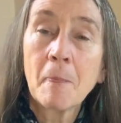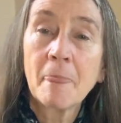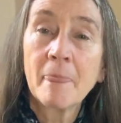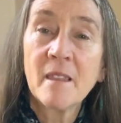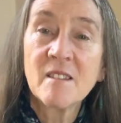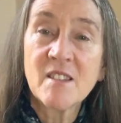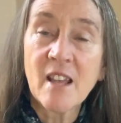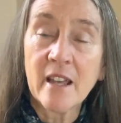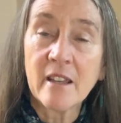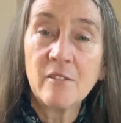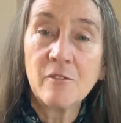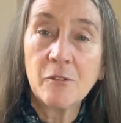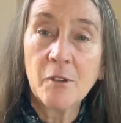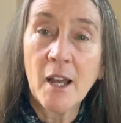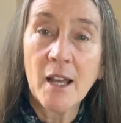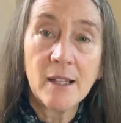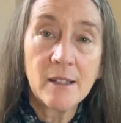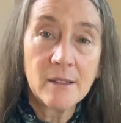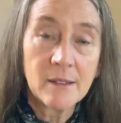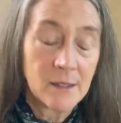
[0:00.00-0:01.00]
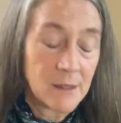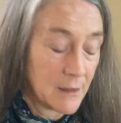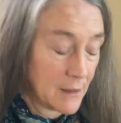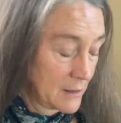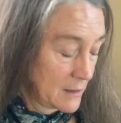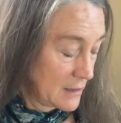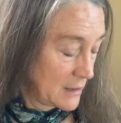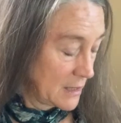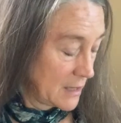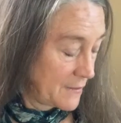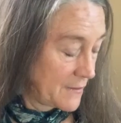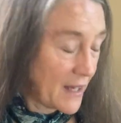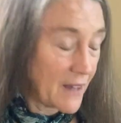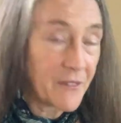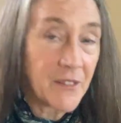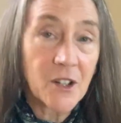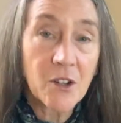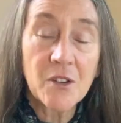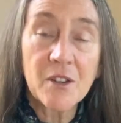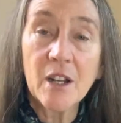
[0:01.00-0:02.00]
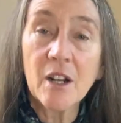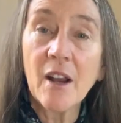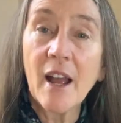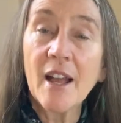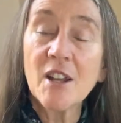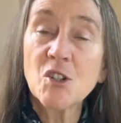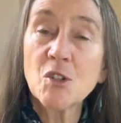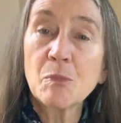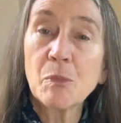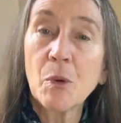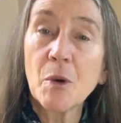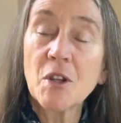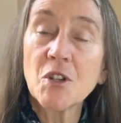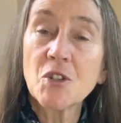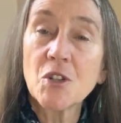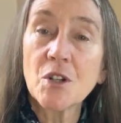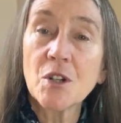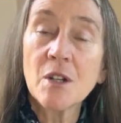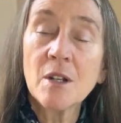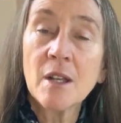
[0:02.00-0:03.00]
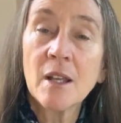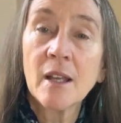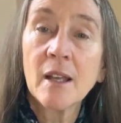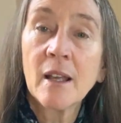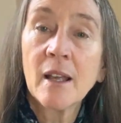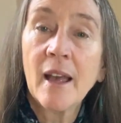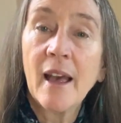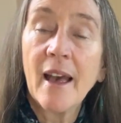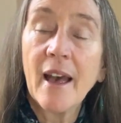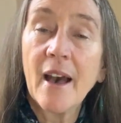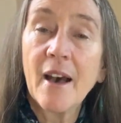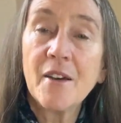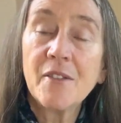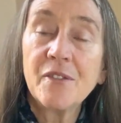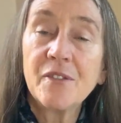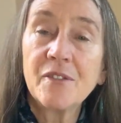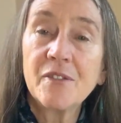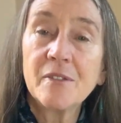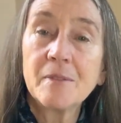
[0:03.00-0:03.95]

second fret. Leave that finger there, add your pointer, F.